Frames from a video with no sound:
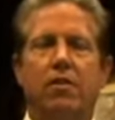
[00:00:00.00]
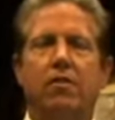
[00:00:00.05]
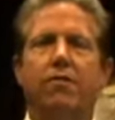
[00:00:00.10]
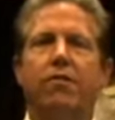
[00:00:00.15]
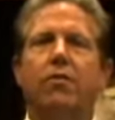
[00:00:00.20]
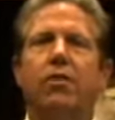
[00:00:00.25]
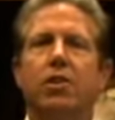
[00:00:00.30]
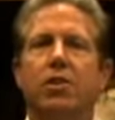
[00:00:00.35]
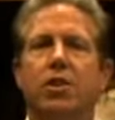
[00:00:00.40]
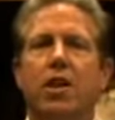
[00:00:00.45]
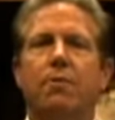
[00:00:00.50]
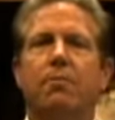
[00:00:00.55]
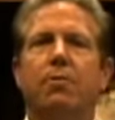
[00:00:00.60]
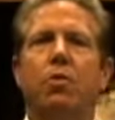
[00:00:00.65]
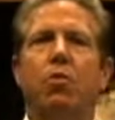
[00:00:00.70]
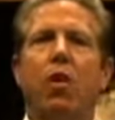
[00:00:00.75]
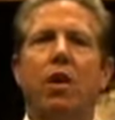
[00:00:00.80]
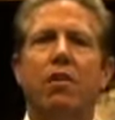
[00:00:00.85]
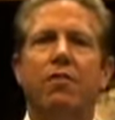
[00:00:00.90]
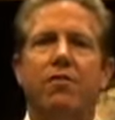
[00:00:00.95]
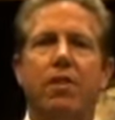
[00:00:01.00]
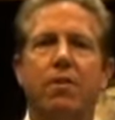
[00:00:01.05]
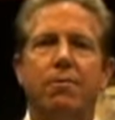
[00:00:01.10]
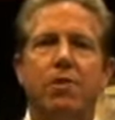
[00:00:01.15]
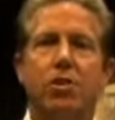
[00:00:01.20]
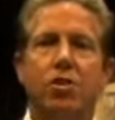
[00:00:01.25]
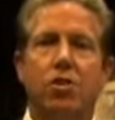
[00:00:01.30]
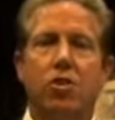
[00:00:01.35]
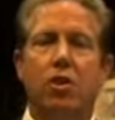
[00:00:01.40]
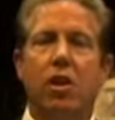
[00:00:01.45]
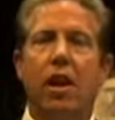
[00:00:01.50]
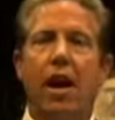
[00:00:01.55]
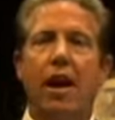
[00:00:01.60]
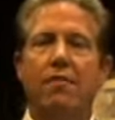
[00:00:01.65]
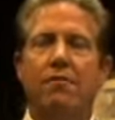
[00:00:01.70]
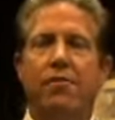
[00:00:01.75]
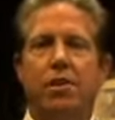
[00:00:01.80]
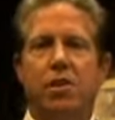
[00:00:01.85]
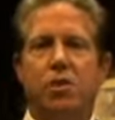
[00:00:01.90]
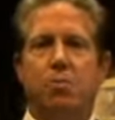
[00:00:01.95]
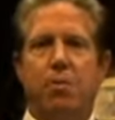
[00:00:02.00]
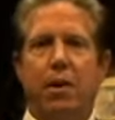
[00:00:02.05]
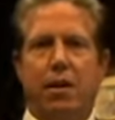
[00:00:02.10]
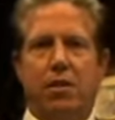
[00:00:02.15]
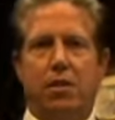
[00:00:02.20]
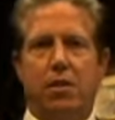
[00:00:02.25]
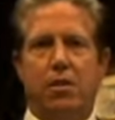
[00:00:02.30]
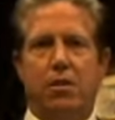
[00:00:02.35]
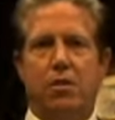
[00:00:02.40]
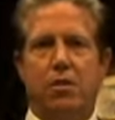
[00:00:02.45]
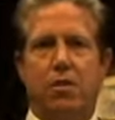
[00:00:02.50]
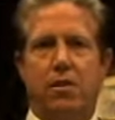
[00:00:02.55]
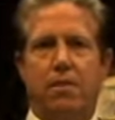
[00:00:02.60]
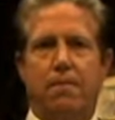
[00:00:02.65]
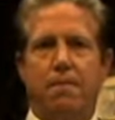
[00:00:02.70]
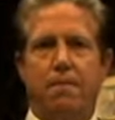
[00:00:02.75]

For example, one of them is your life expectancy.